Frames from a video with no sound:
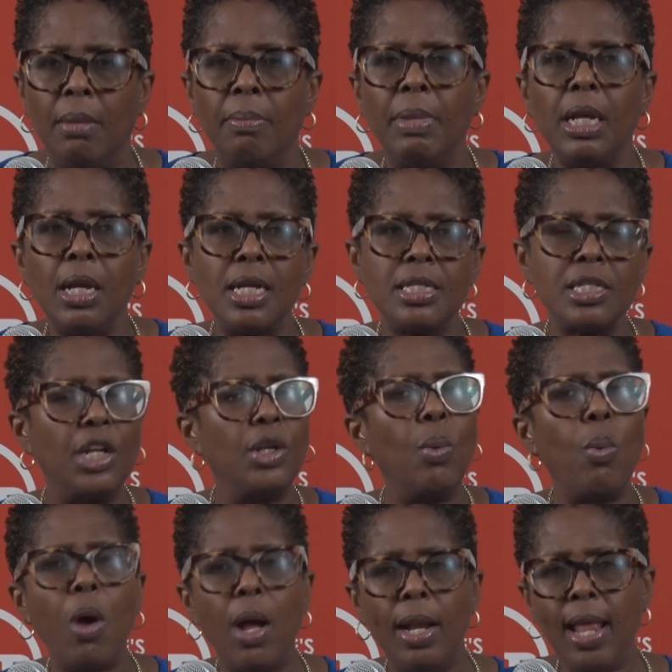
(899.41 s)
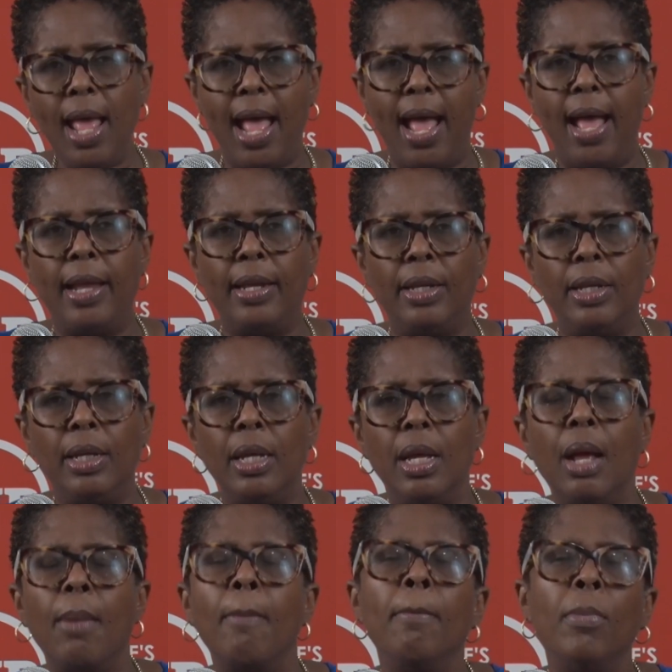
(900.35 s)
Because on the one hand,
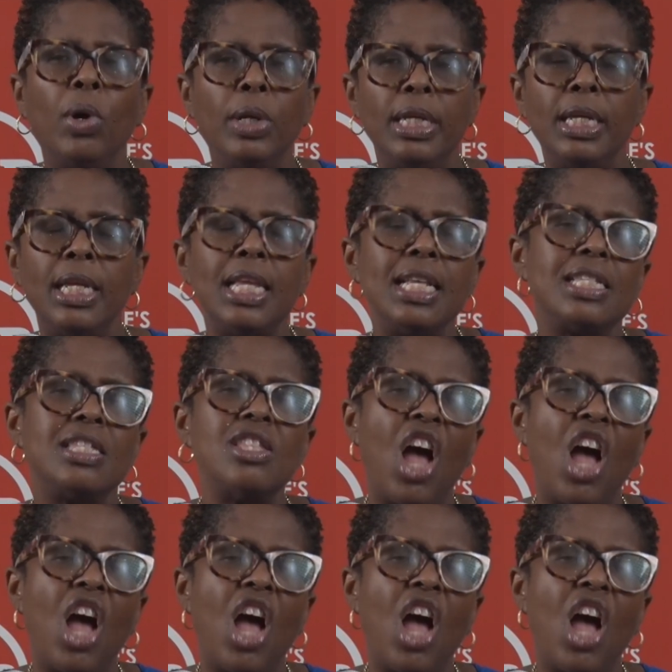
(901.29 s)
money is